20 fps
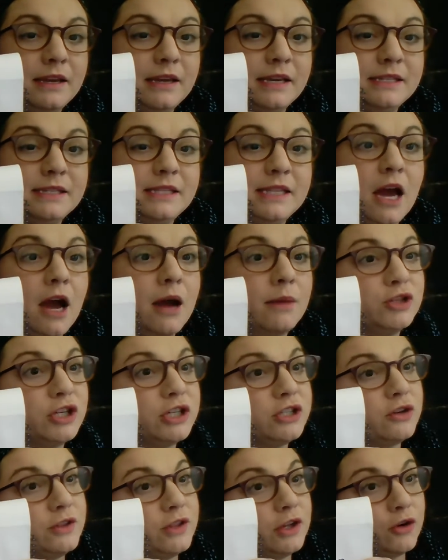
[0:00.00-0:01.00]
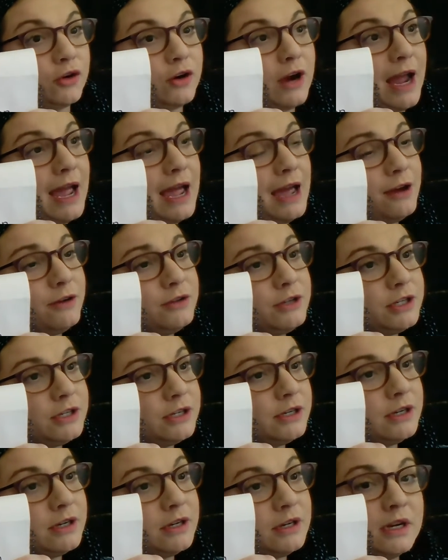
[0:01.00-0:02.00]
Is the object on the ground?
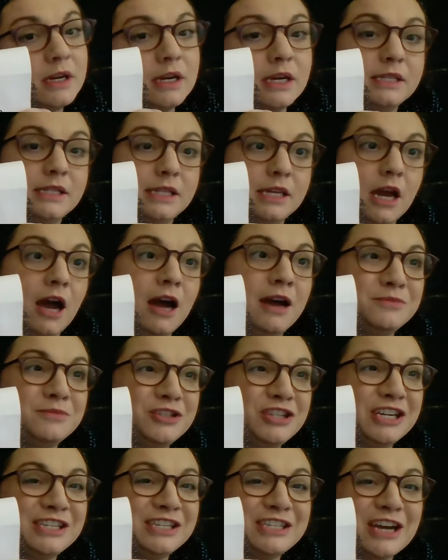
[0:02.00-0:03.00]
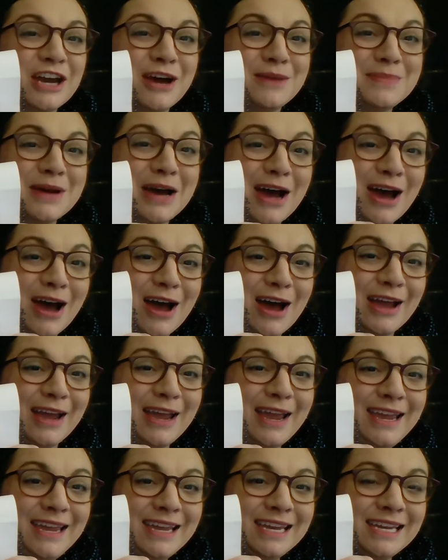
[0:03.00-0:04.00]
Is the object up
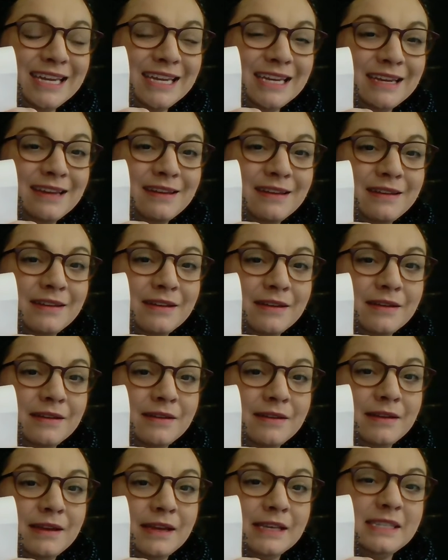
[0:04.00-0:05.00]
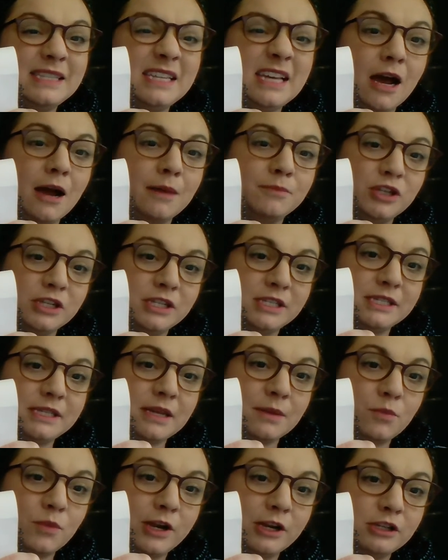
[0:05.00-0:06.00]
high? Is the object
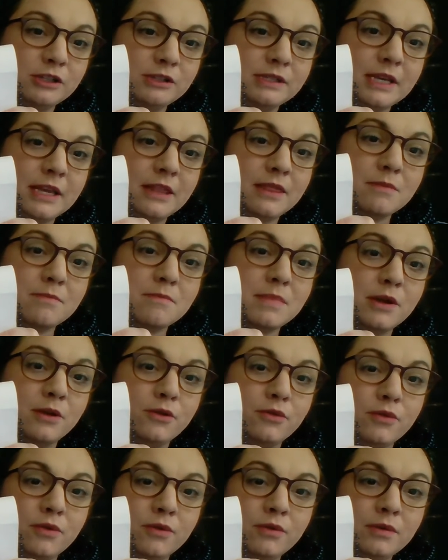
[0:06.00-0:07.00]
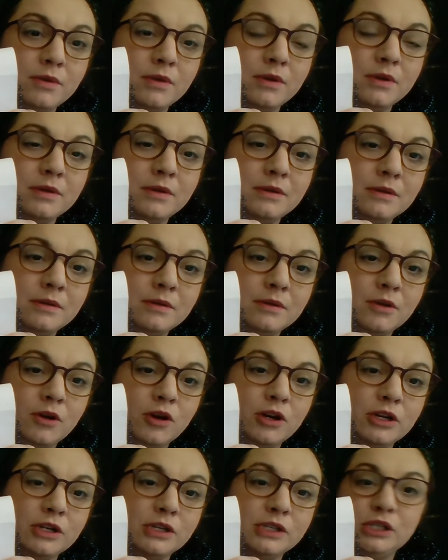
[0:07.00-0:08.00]
somewhere in the middle
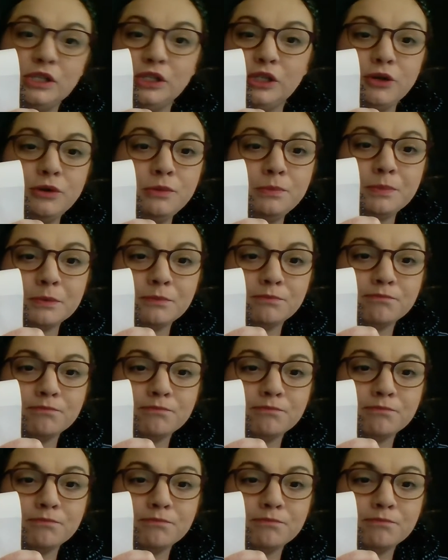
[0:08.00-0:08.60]
on a stoop?